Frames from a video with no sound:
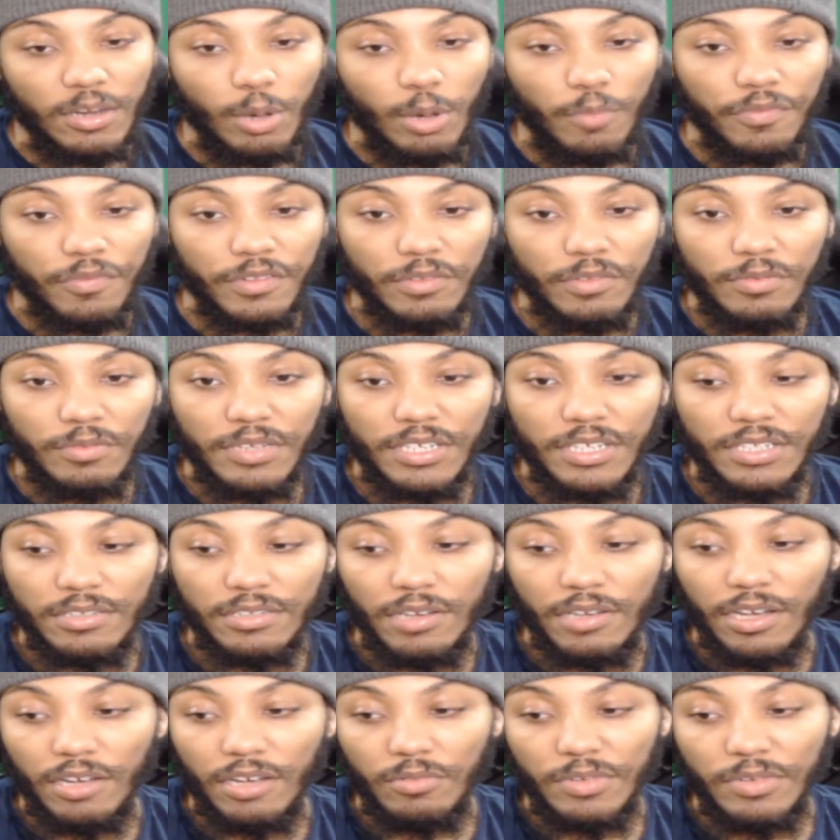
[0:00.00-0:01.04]
Hopefully, we get
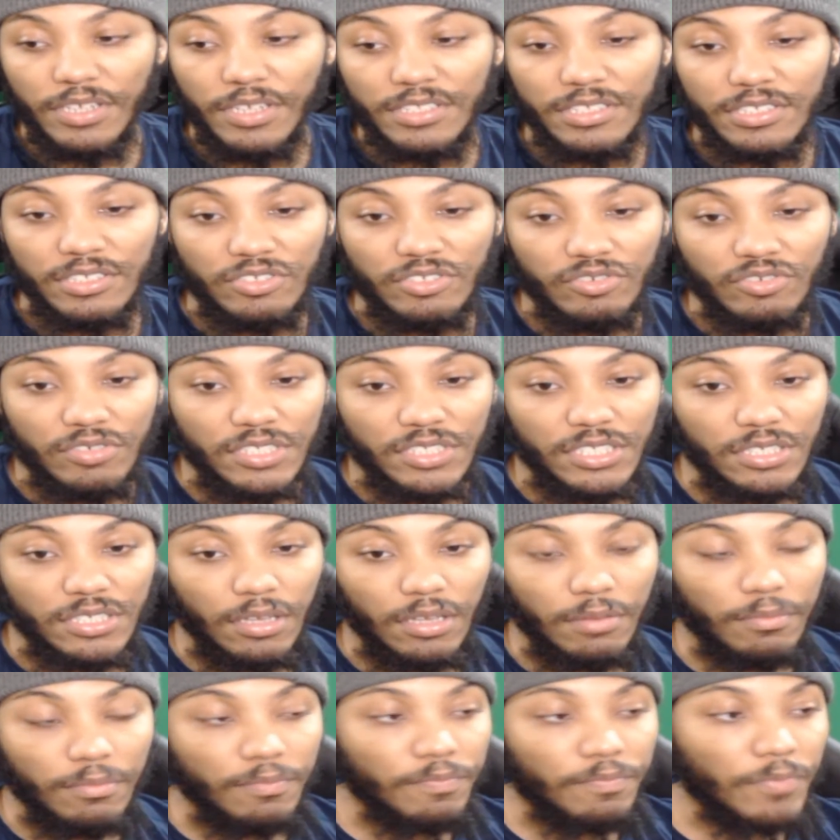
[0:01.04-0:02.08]
to enjoy
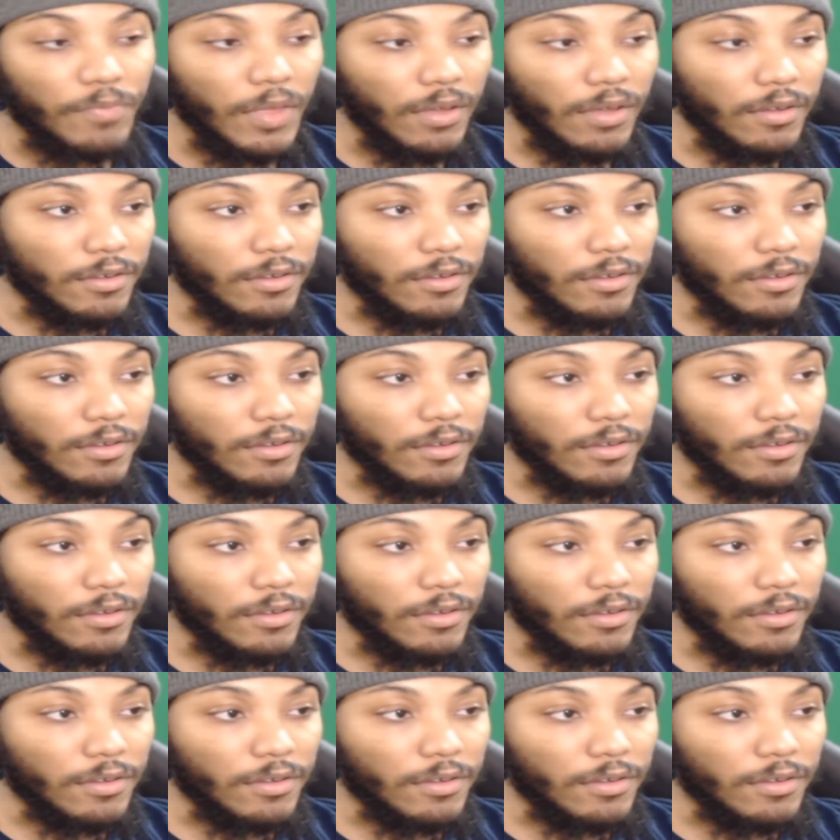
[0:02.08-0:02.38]
some